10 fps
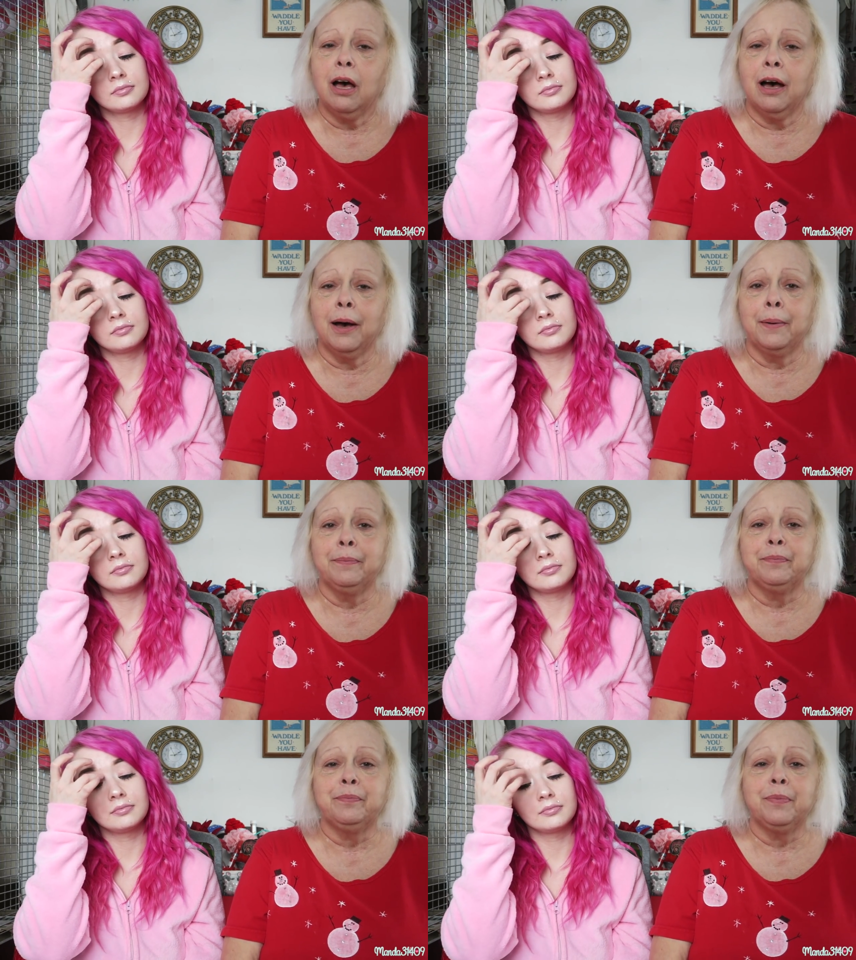
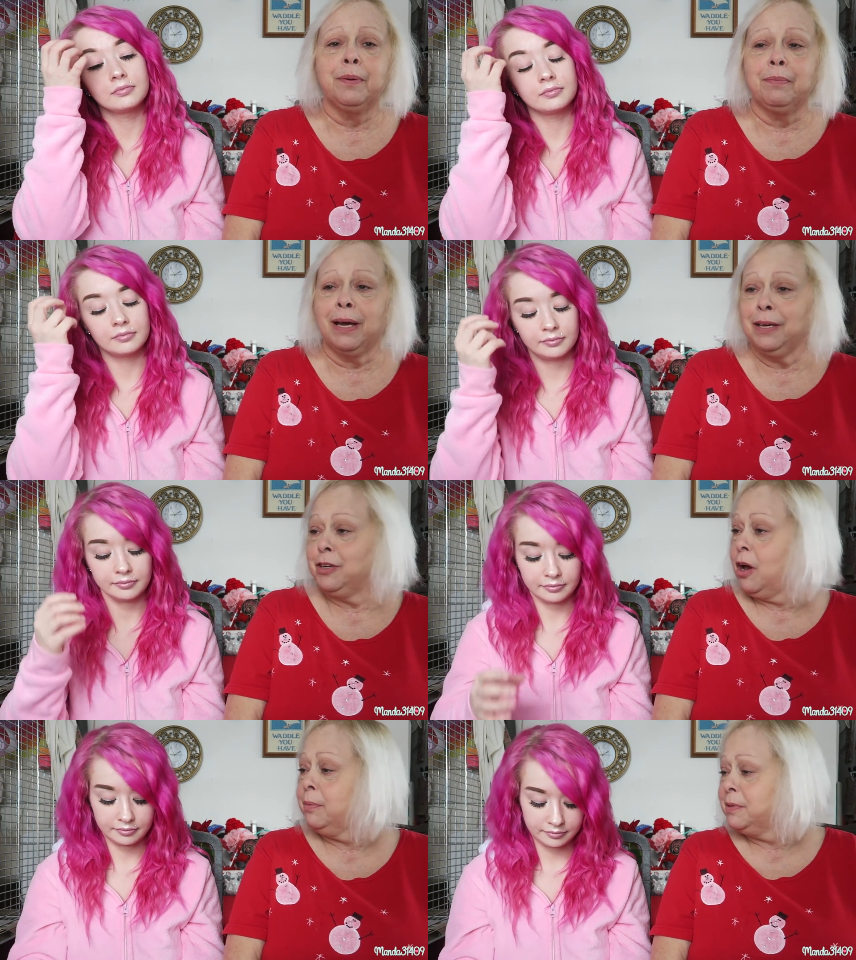Speaker 1: um, but my
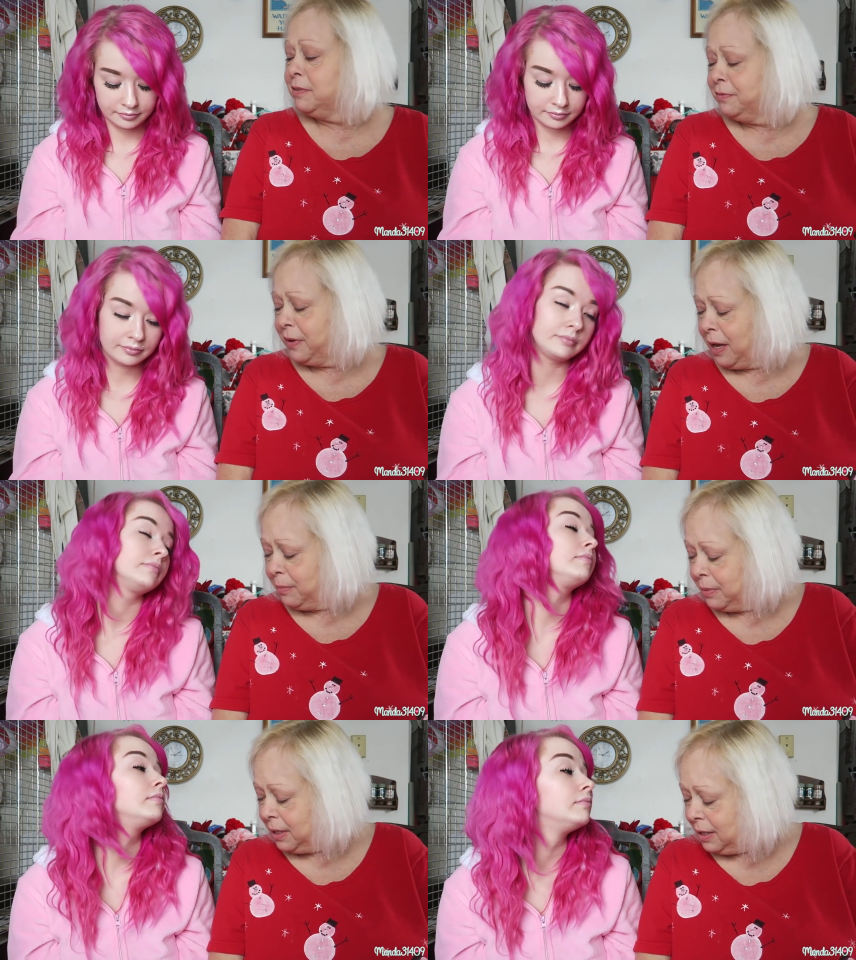adoptive
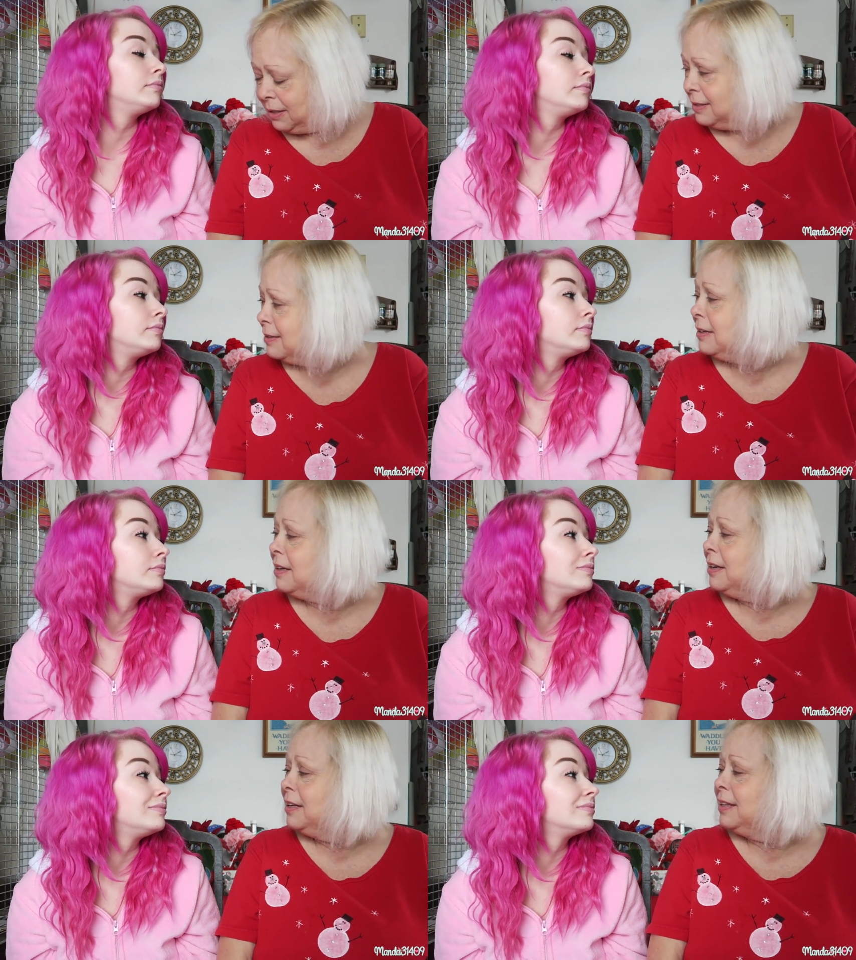family,
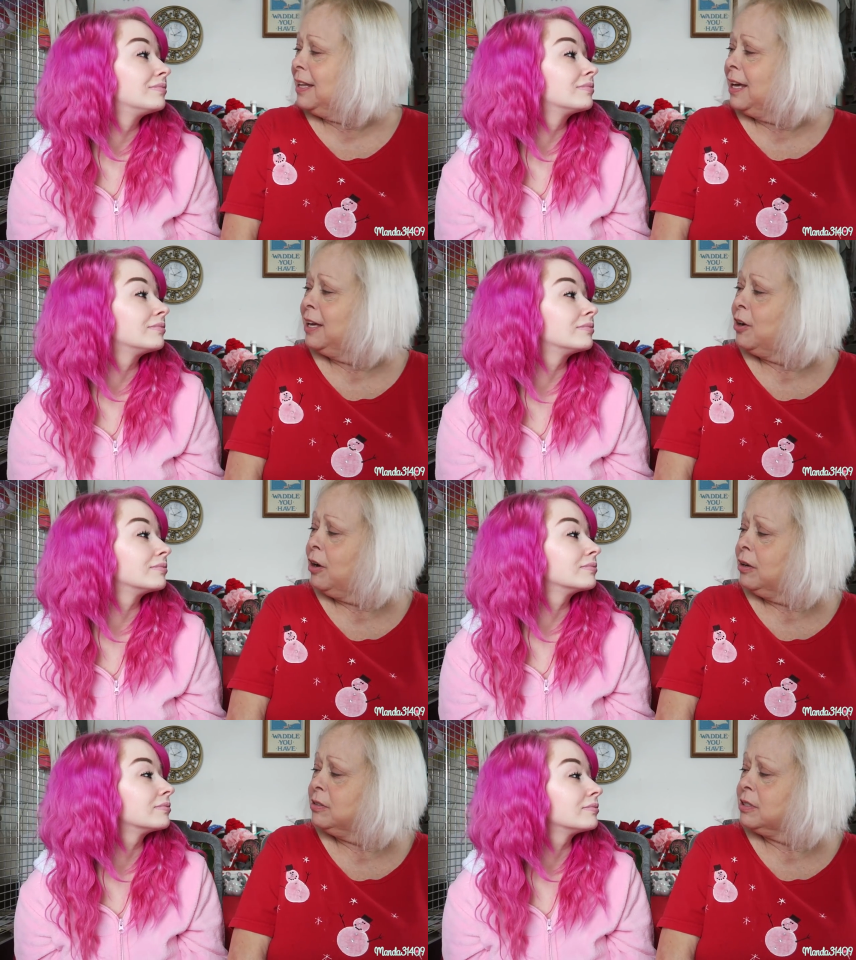they
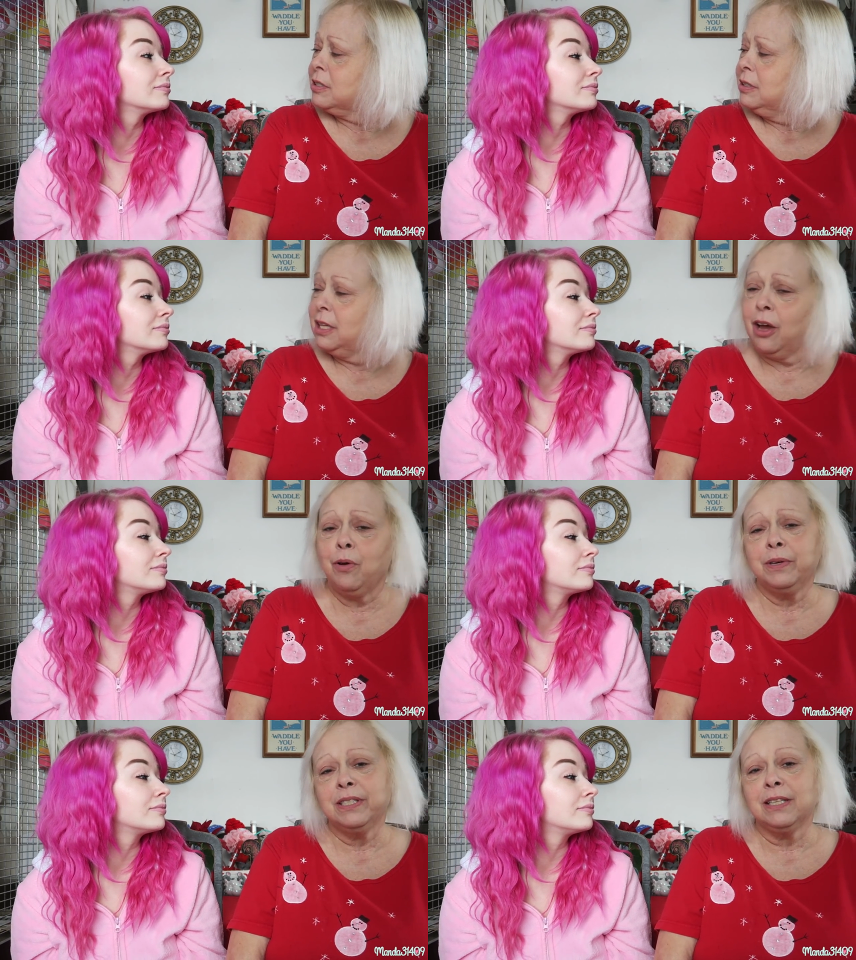are, they
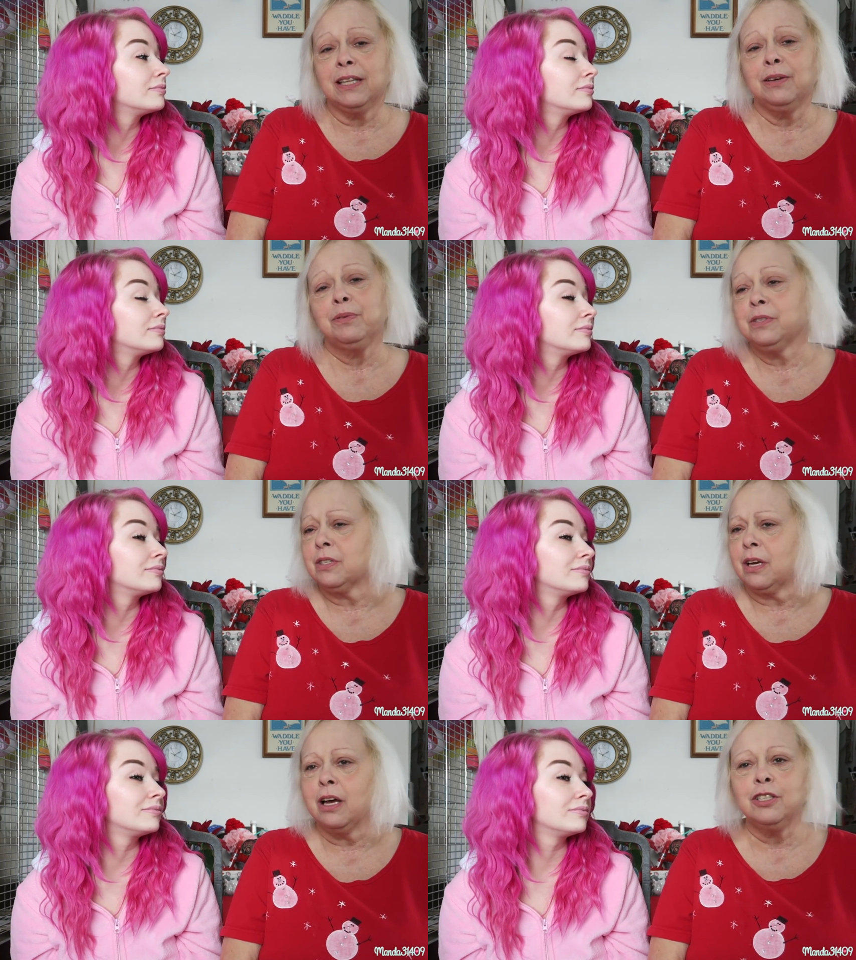always said they were
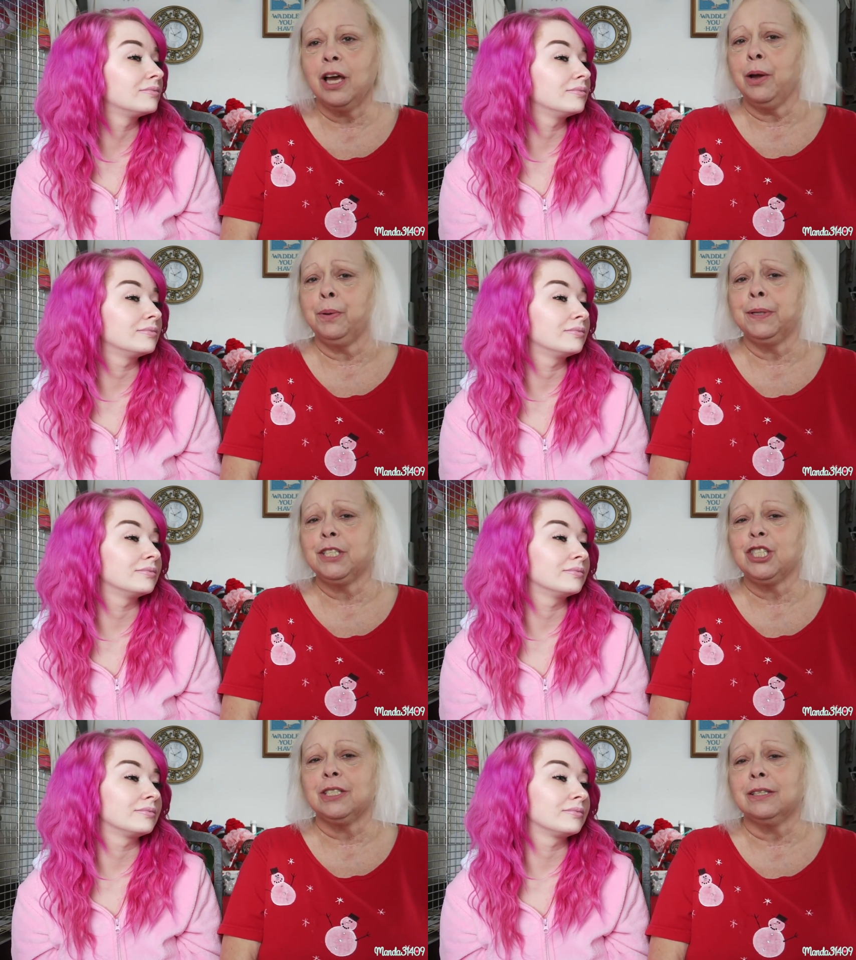
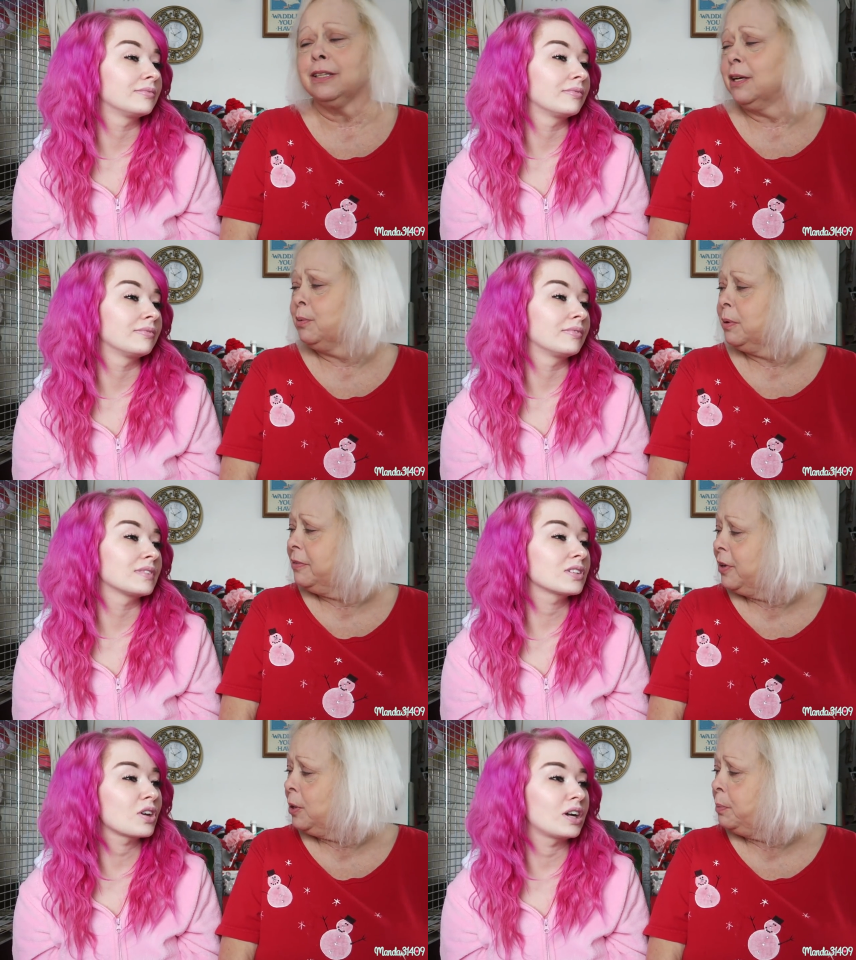Scotch-Irish, and they
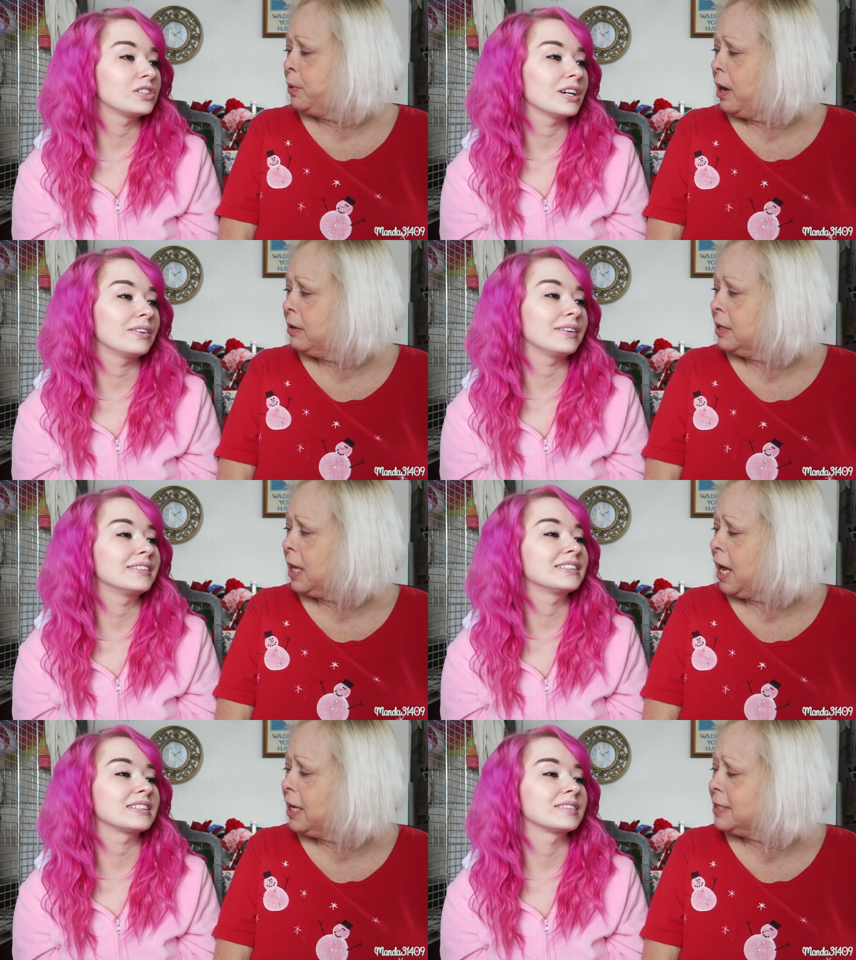were very proud of
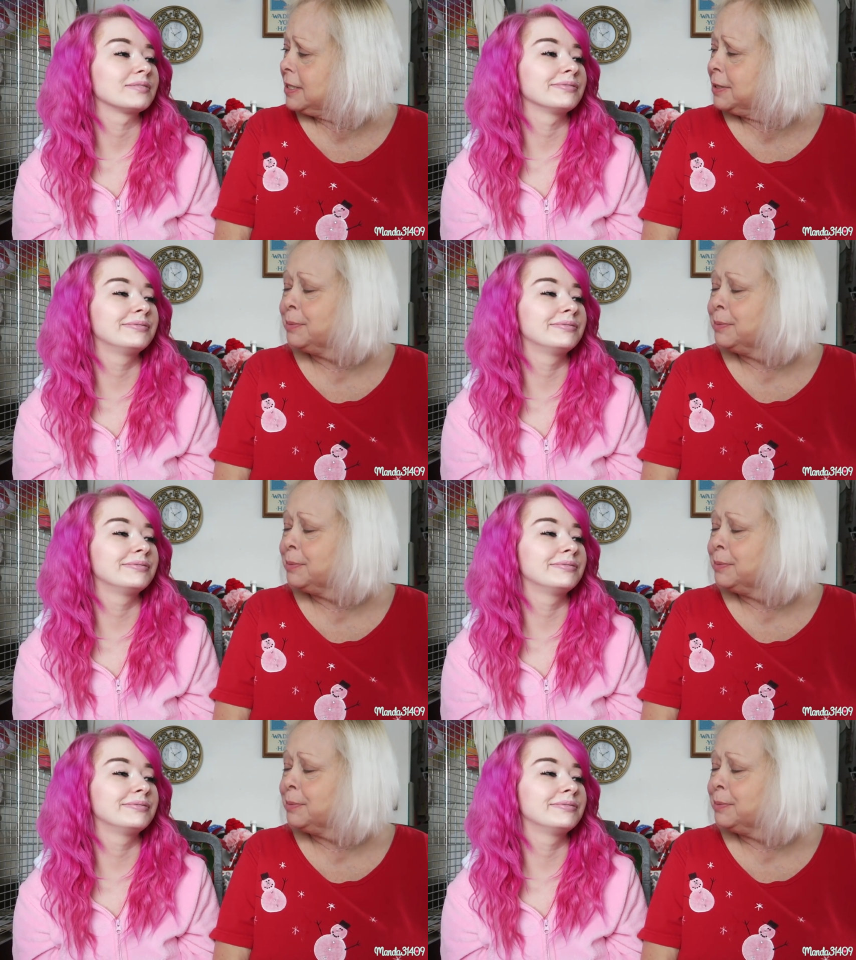that.